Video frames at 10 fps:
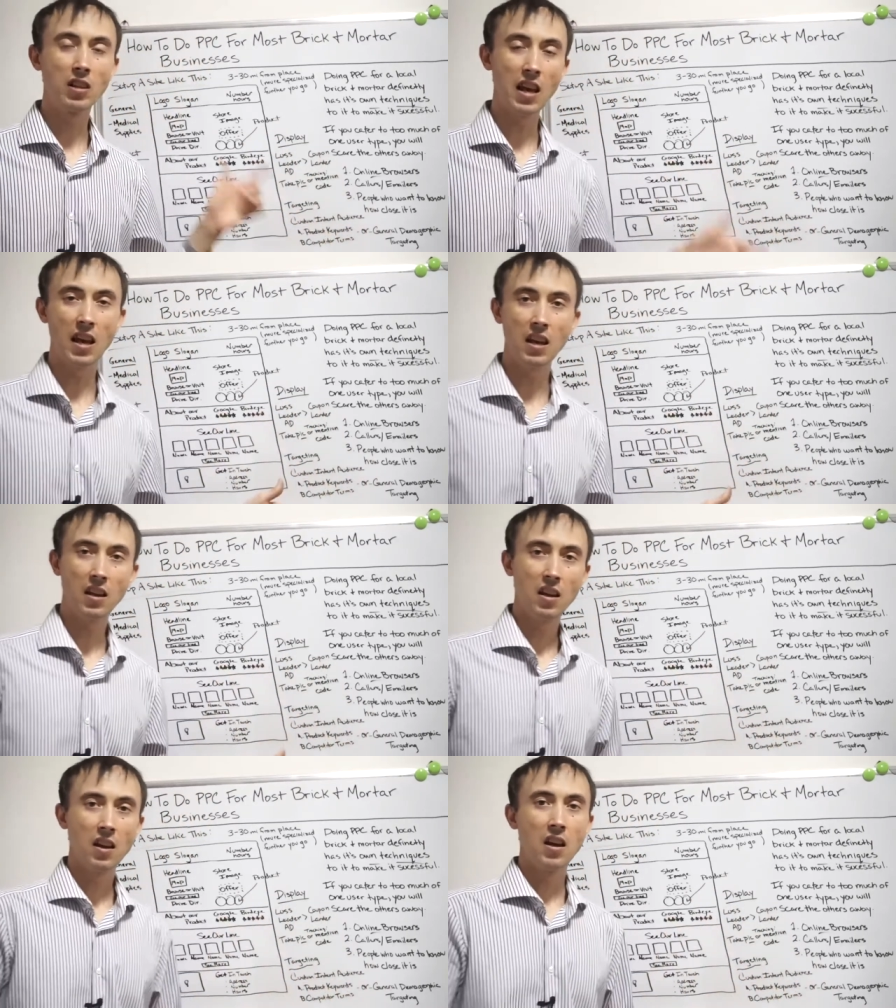
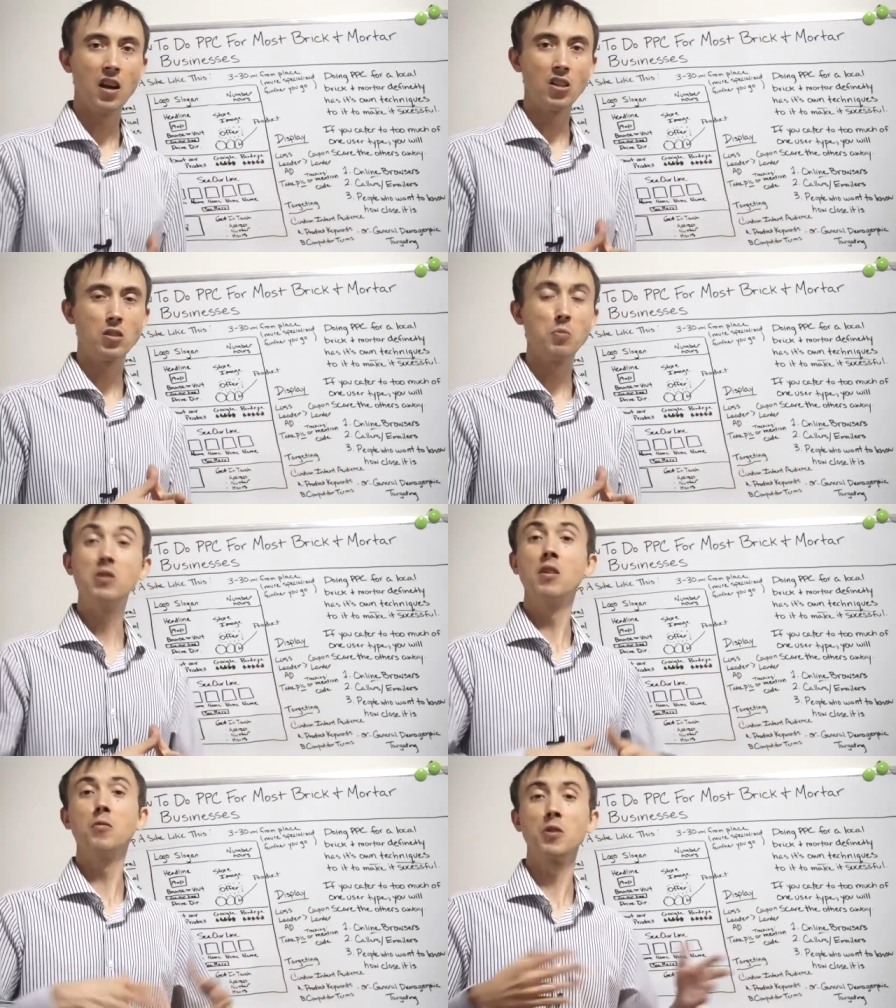today,
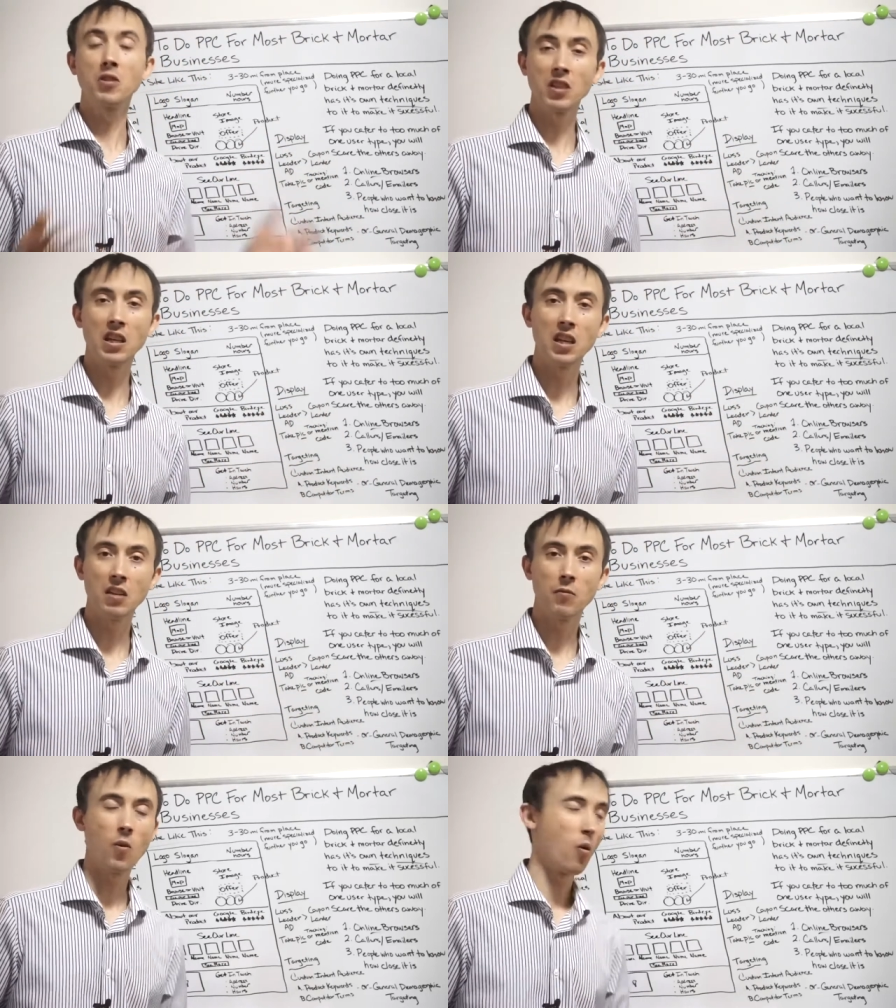
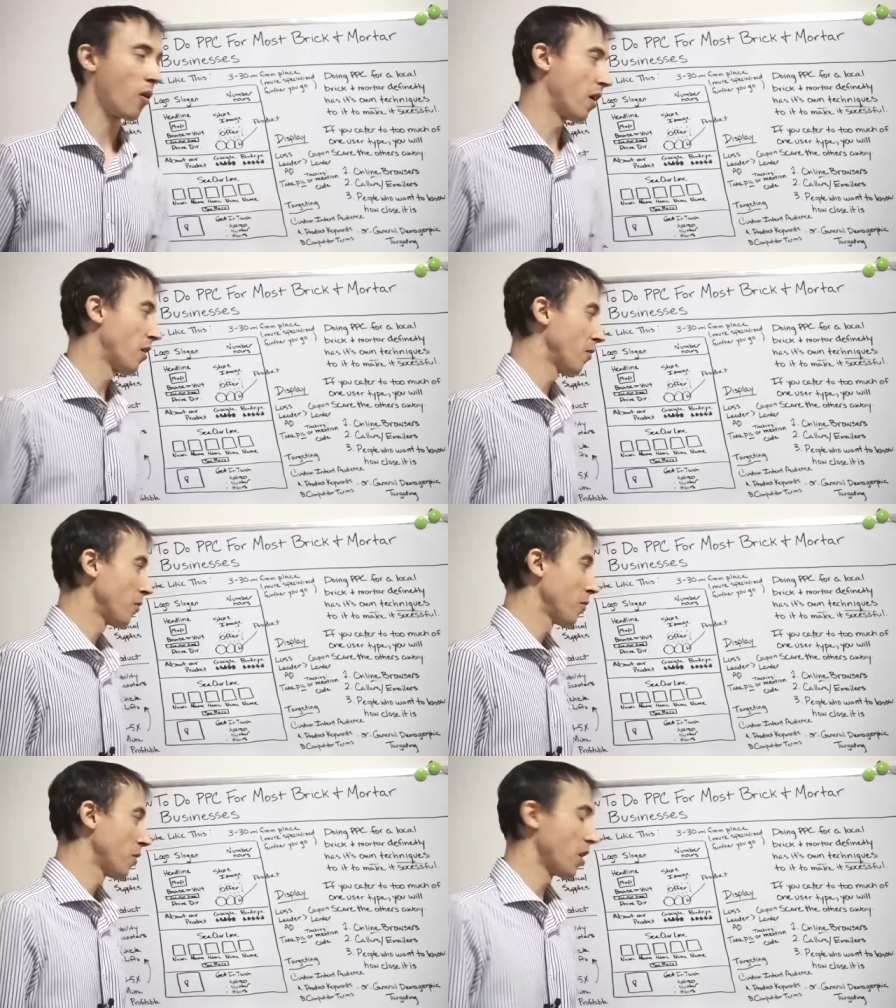specifically
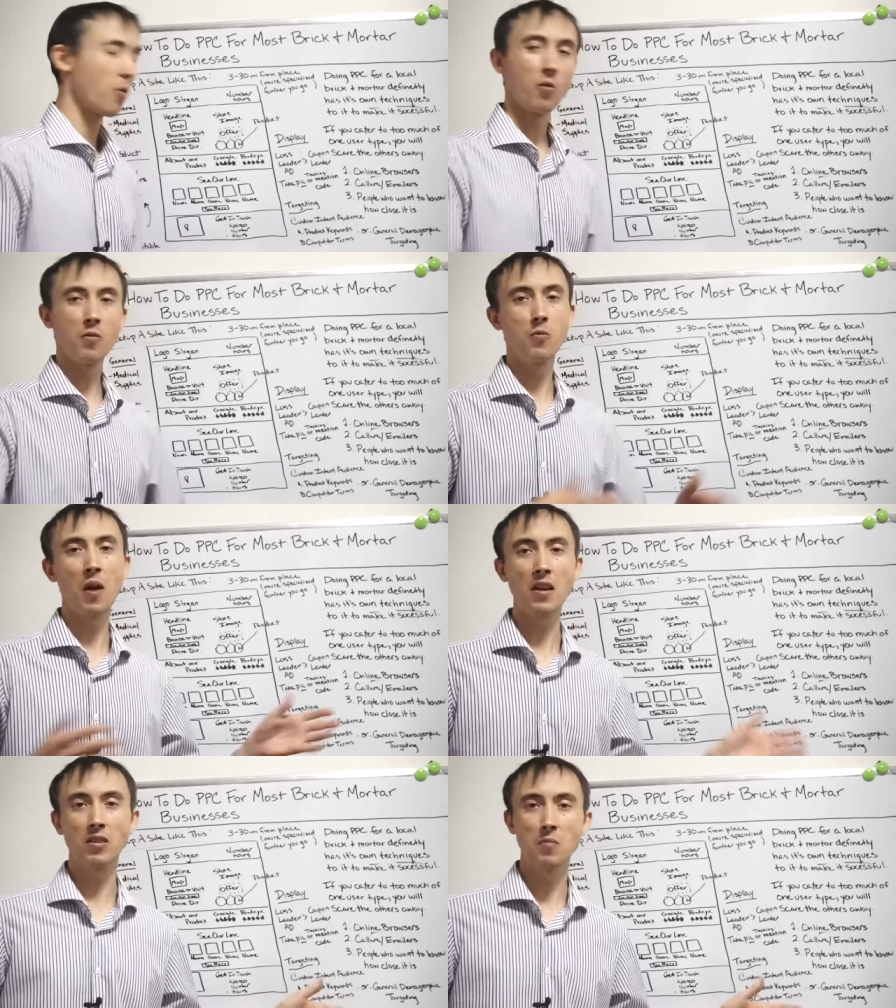for
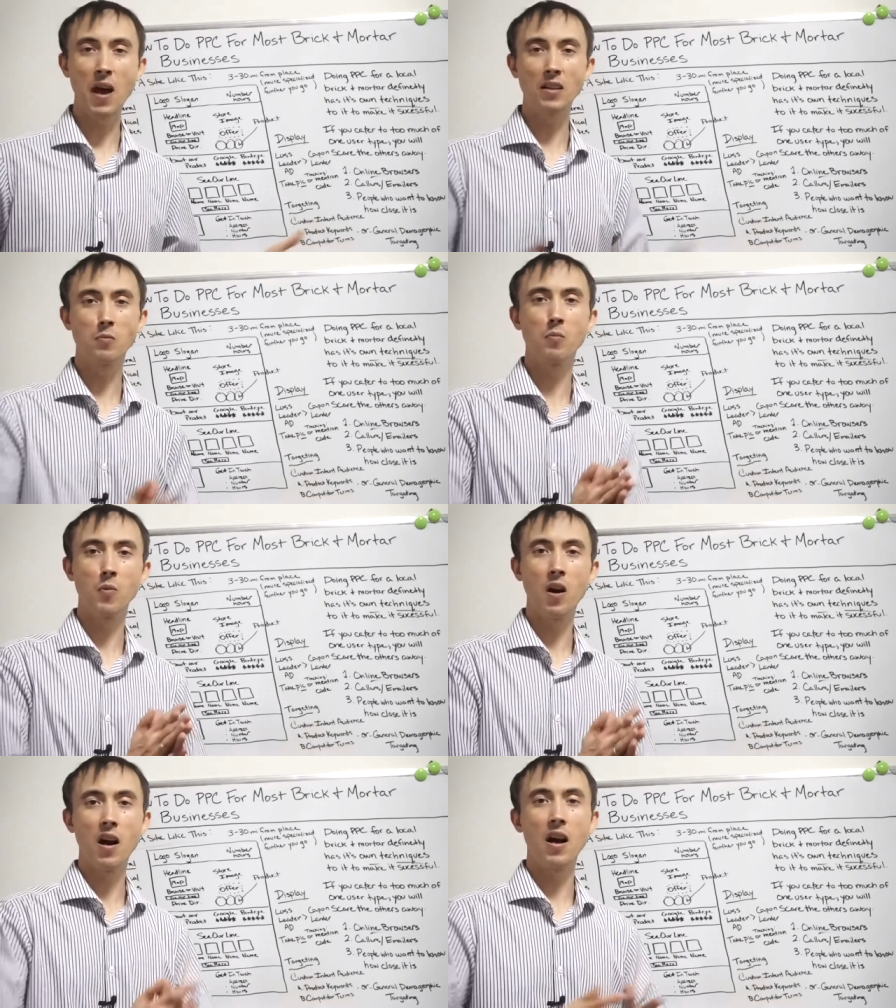regular mass
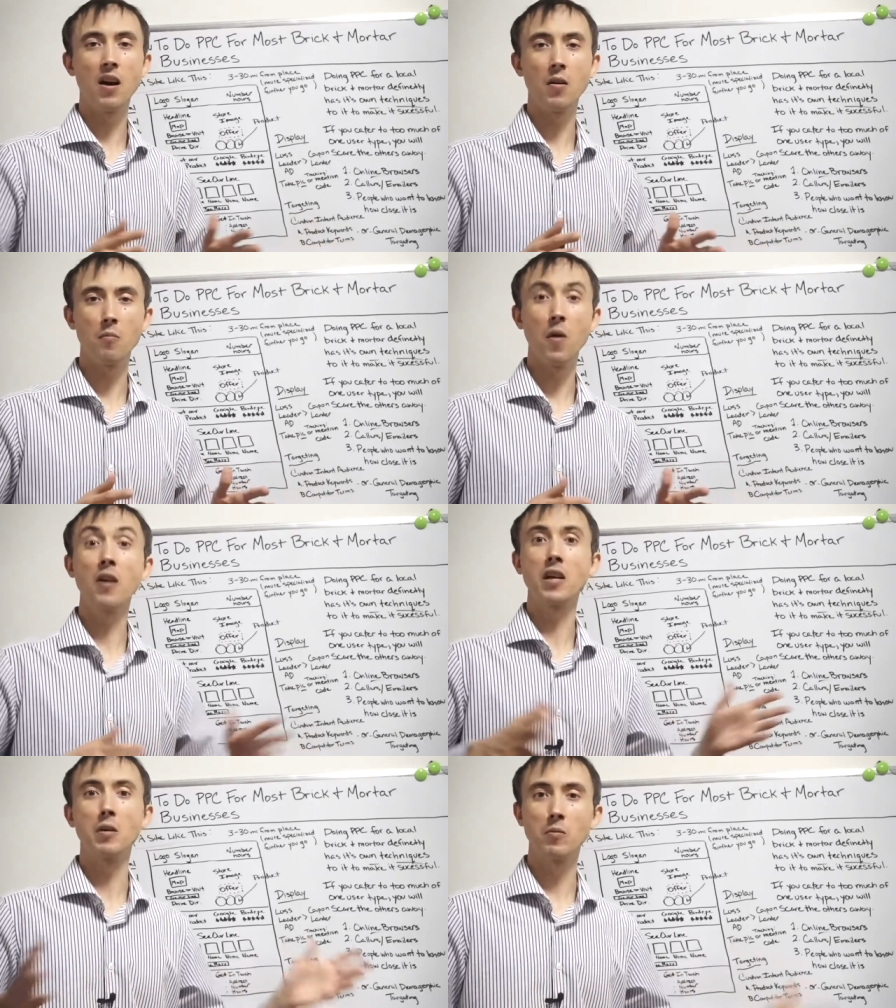
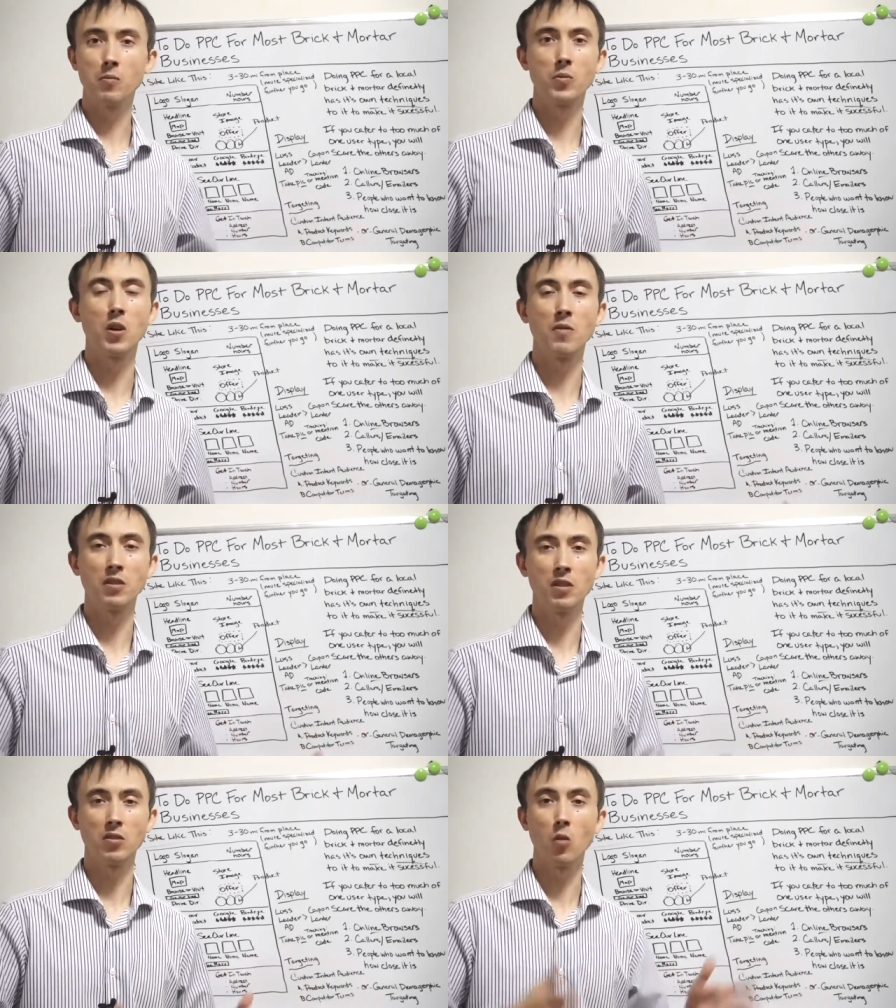market
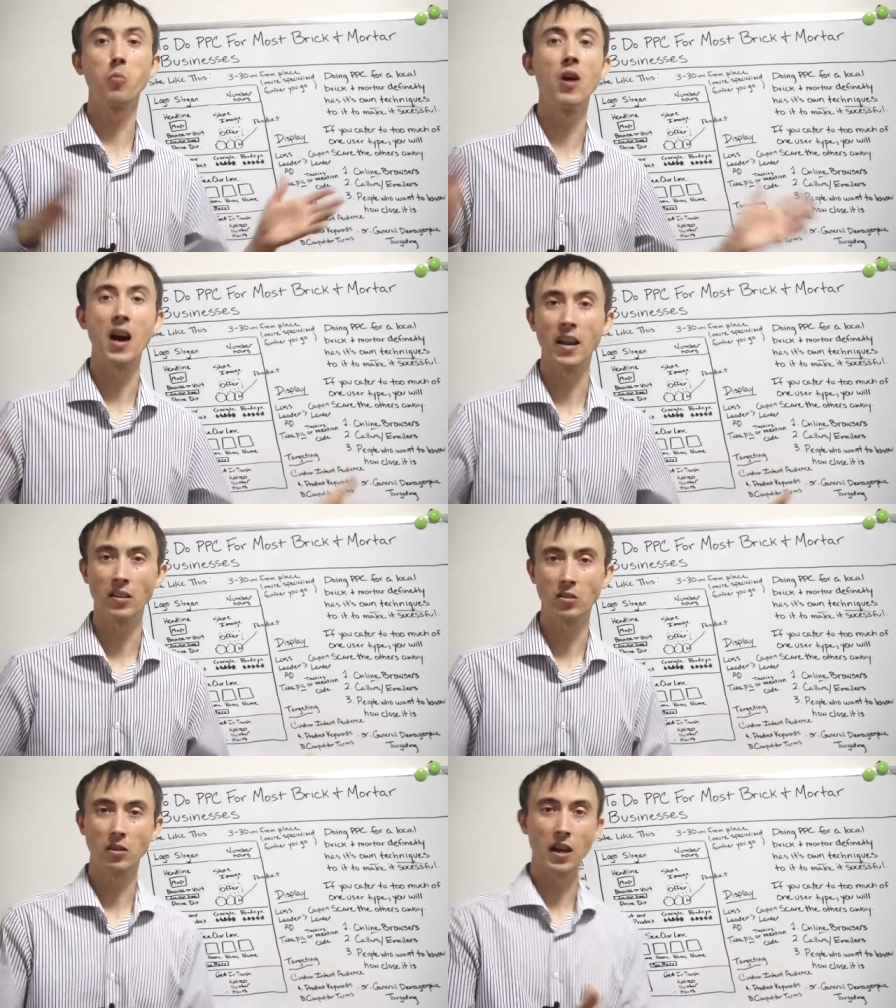services or
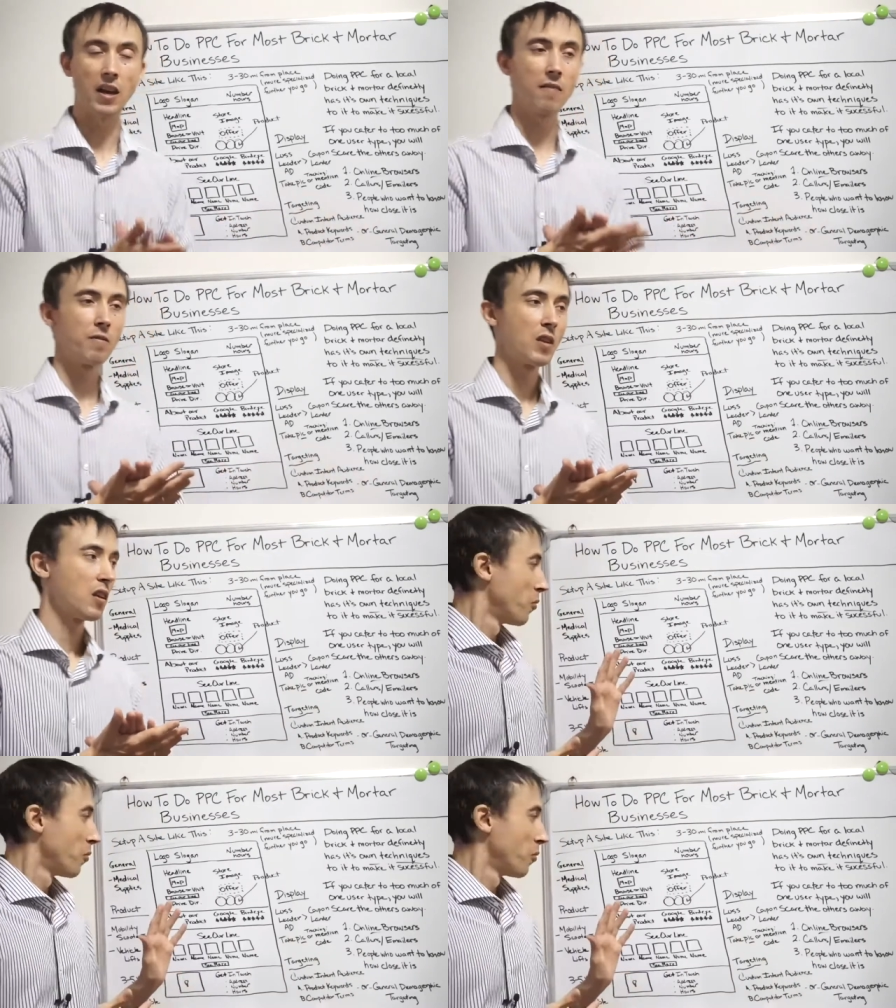products. Okay.